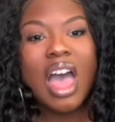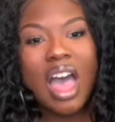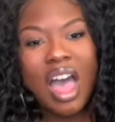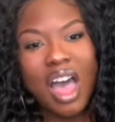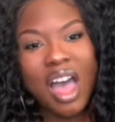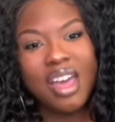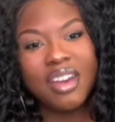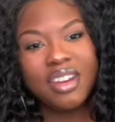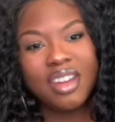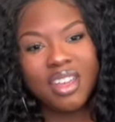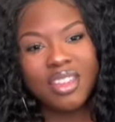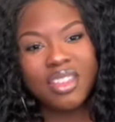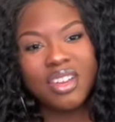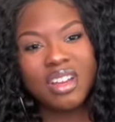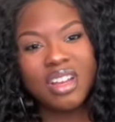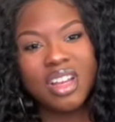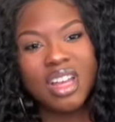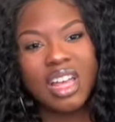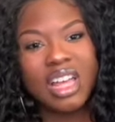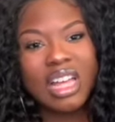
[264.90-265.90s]
Another
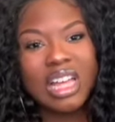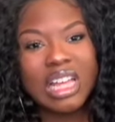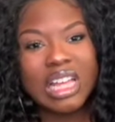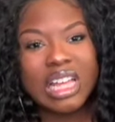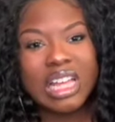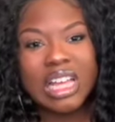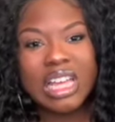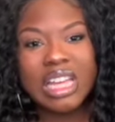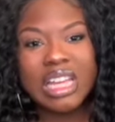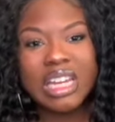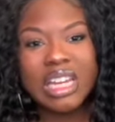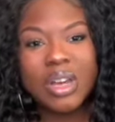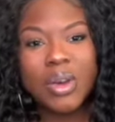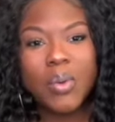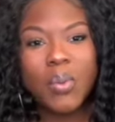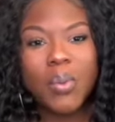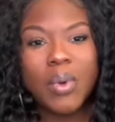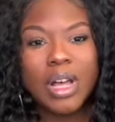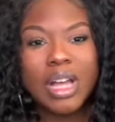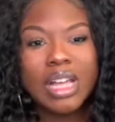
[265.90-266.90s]
con
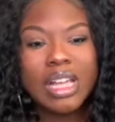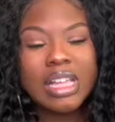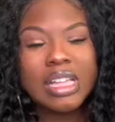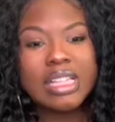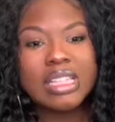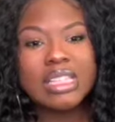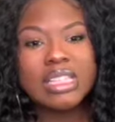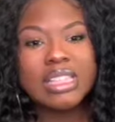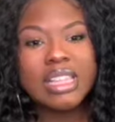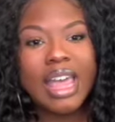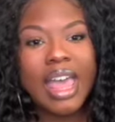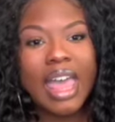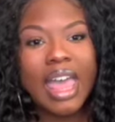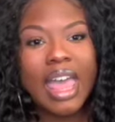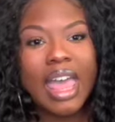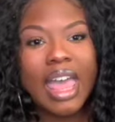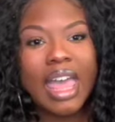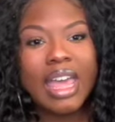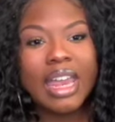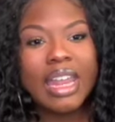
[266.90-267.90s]
was
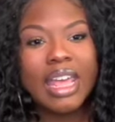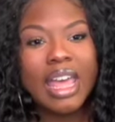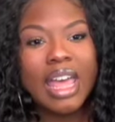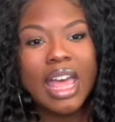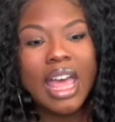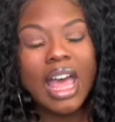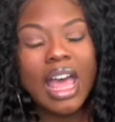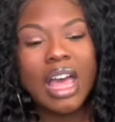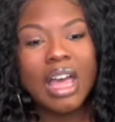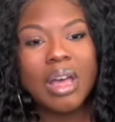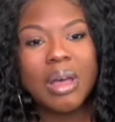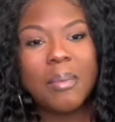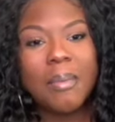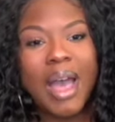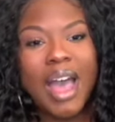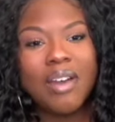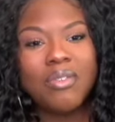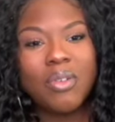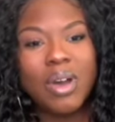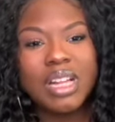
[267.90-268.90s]
that I've
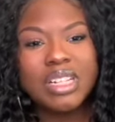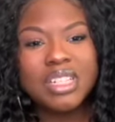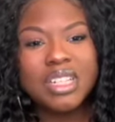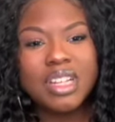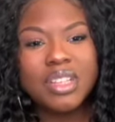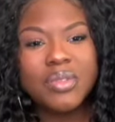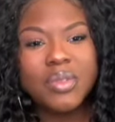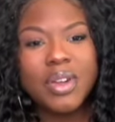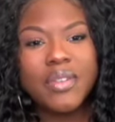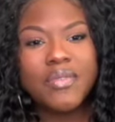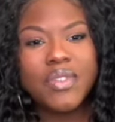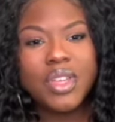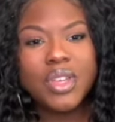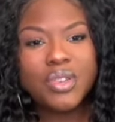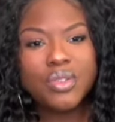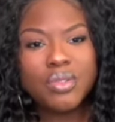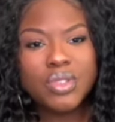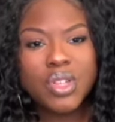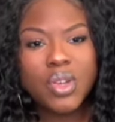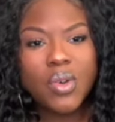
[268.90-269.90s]
watched other
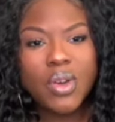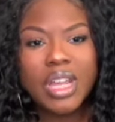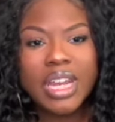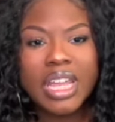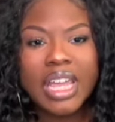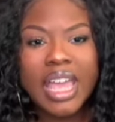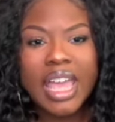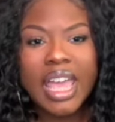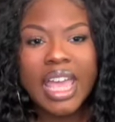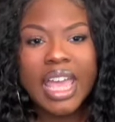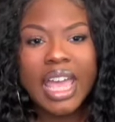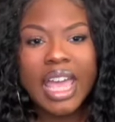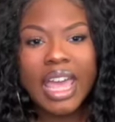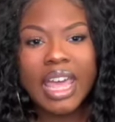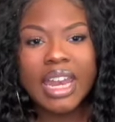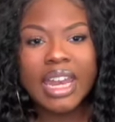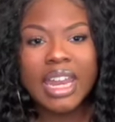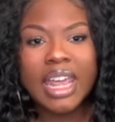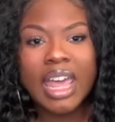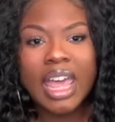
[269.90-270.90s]
reviews on it,
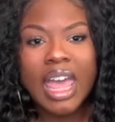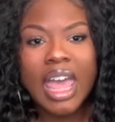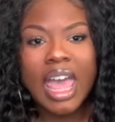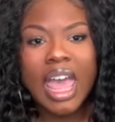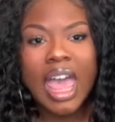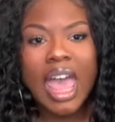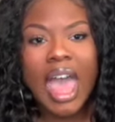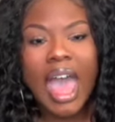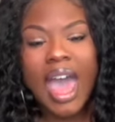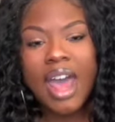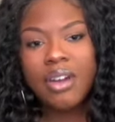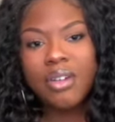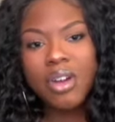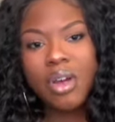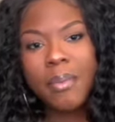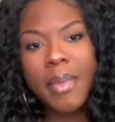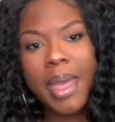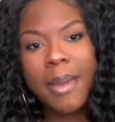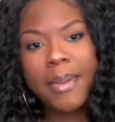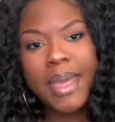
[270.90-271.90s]
and I don't know,
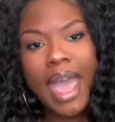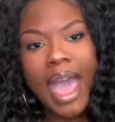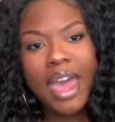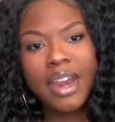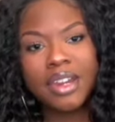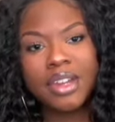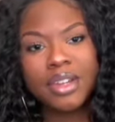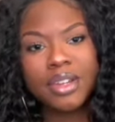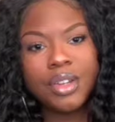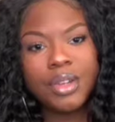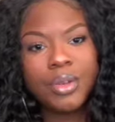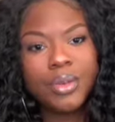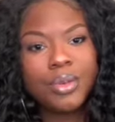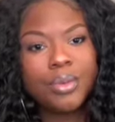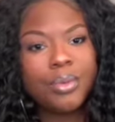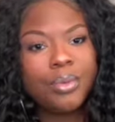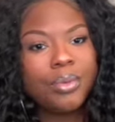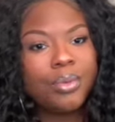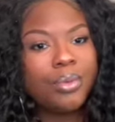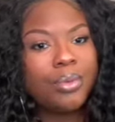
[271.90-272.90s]
maybe I didn't
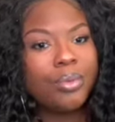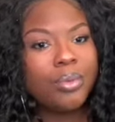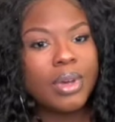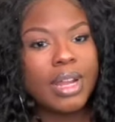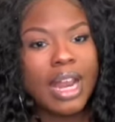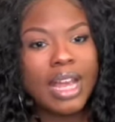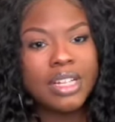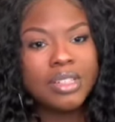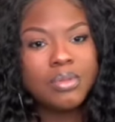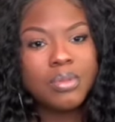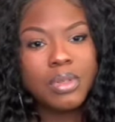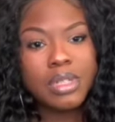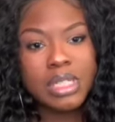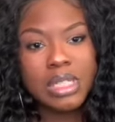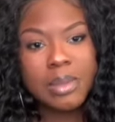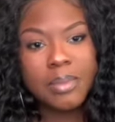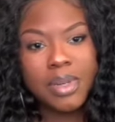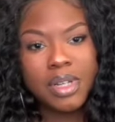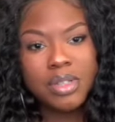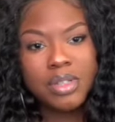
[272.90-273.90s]
do what I was
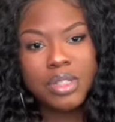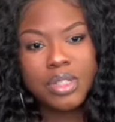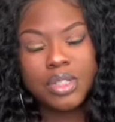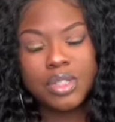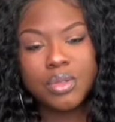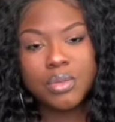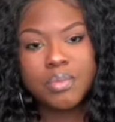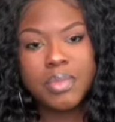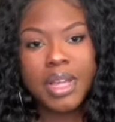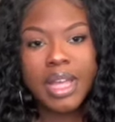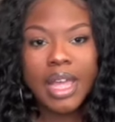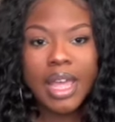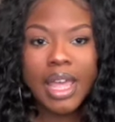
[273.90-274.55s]
supposed to do, but